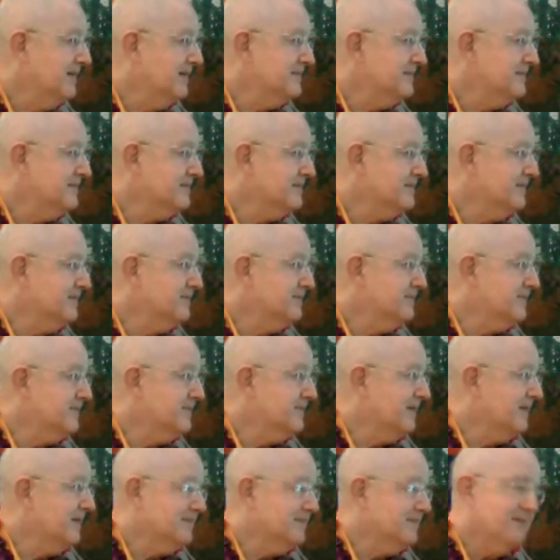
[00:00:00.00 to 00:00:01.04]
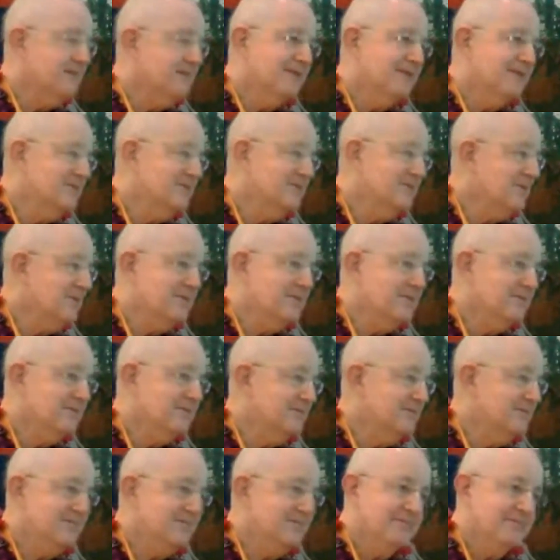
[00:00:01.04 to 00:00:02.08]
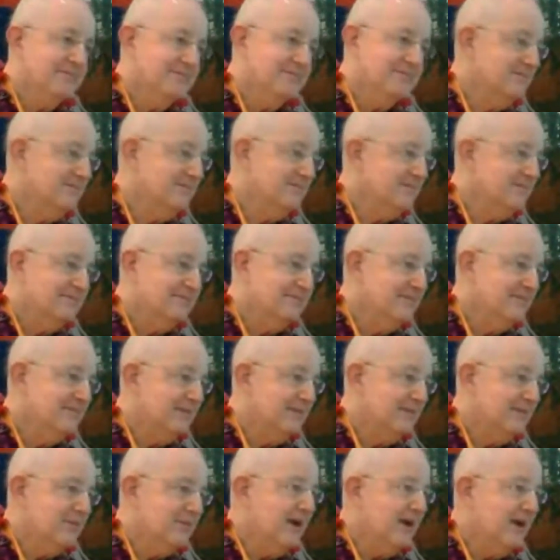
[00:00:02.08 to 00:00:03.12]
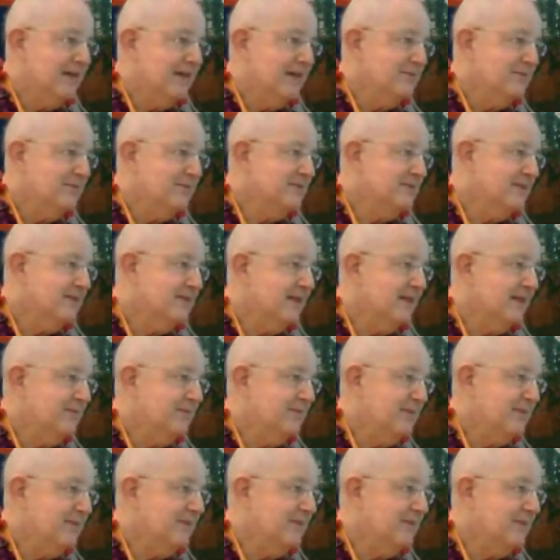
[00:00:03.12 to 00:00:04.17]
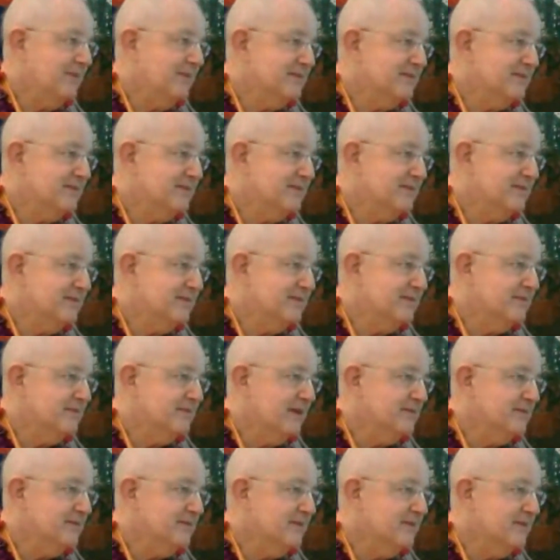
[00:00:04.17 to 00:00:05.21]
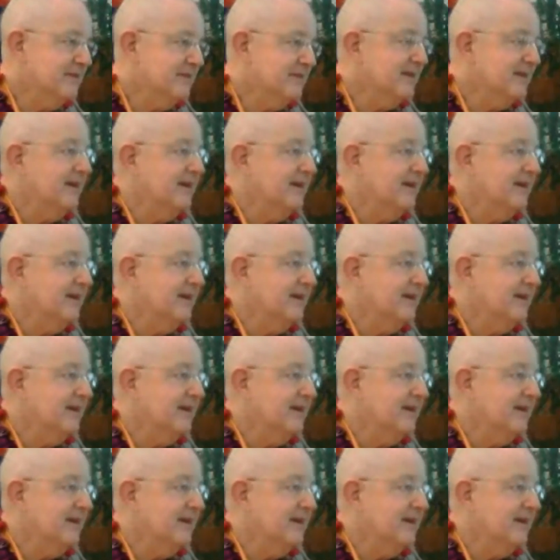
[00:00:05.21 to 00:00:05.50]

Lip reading: as the sons of Dasarath, the whole way in which they appear to the sons of Dasarath.